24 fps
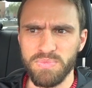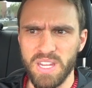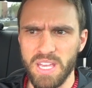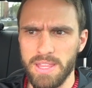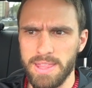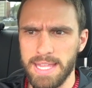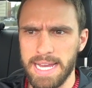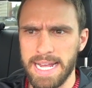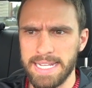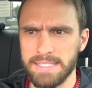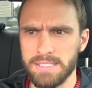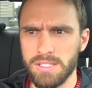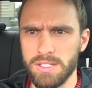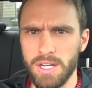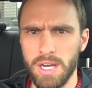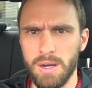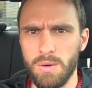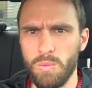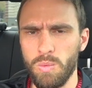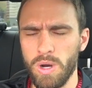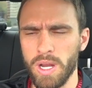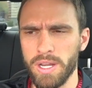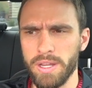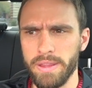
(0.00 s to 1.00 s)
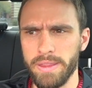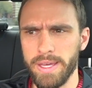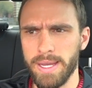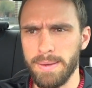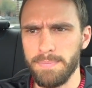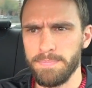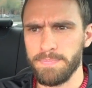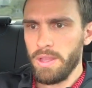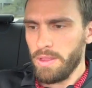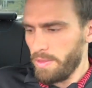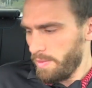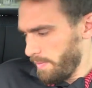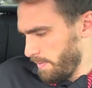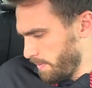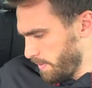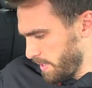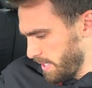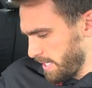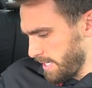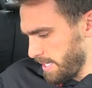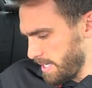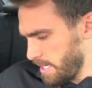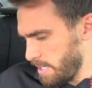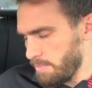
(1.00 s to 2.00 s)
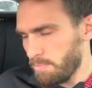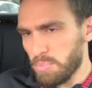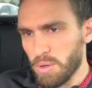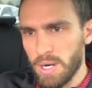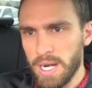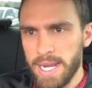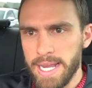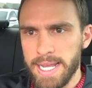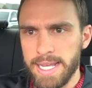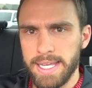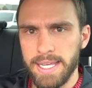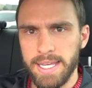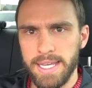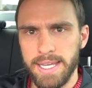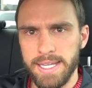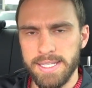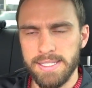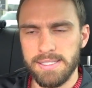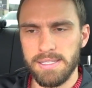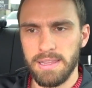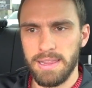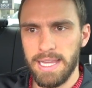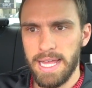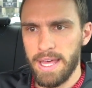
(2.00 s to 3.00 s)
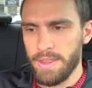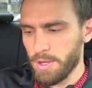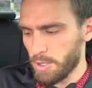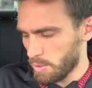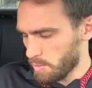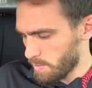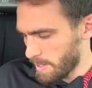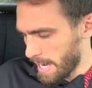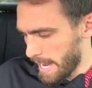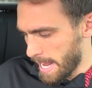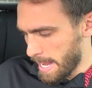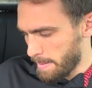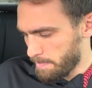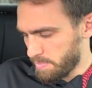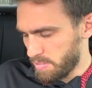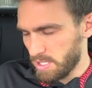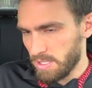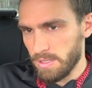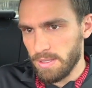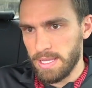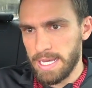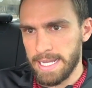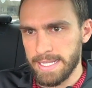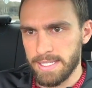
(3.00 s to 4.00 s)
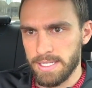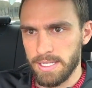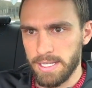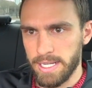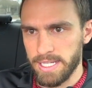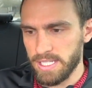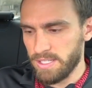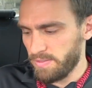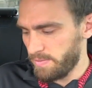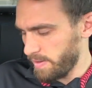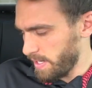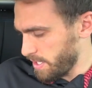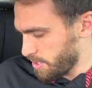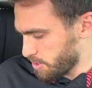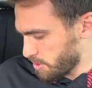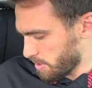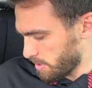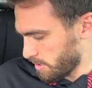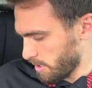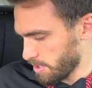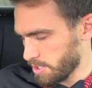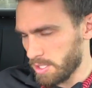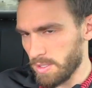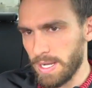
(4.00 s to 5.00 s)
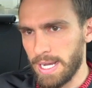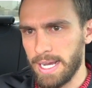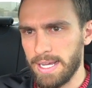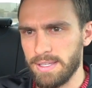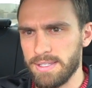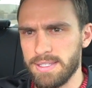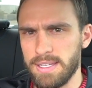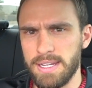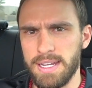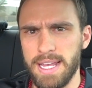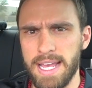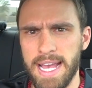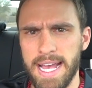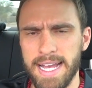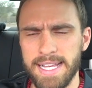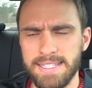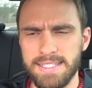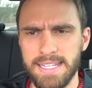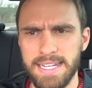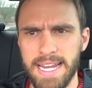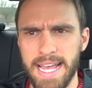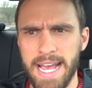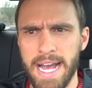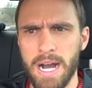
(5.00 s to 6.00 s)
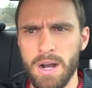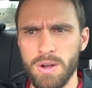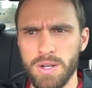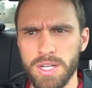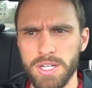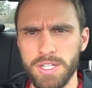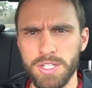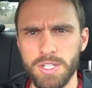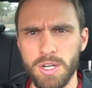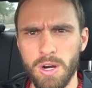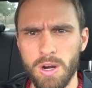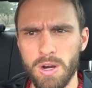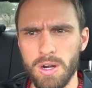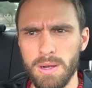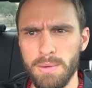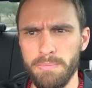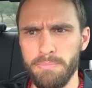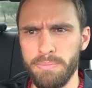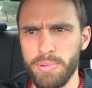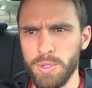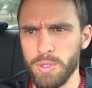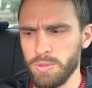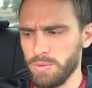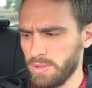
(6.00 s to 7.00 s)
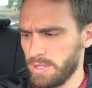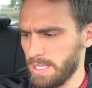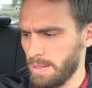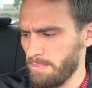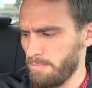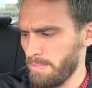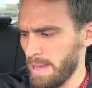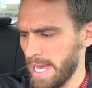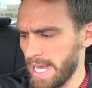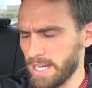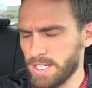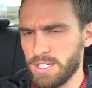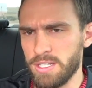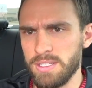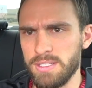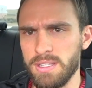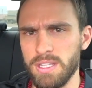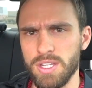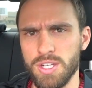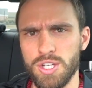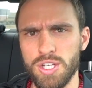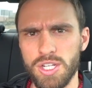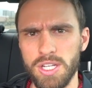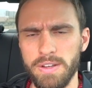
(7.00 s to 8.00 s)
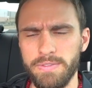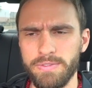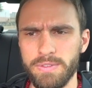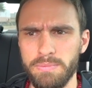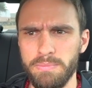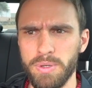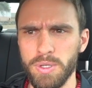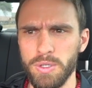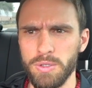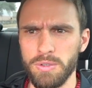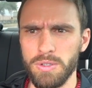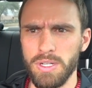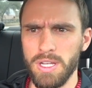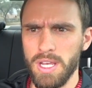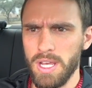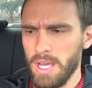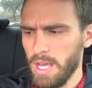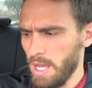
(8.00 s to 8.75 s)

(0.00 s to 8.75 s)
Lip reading: That's not one of them. The e-brake is leather wrapped. That's a nice feature. It also has an Alcantara boot that matches the shift boot.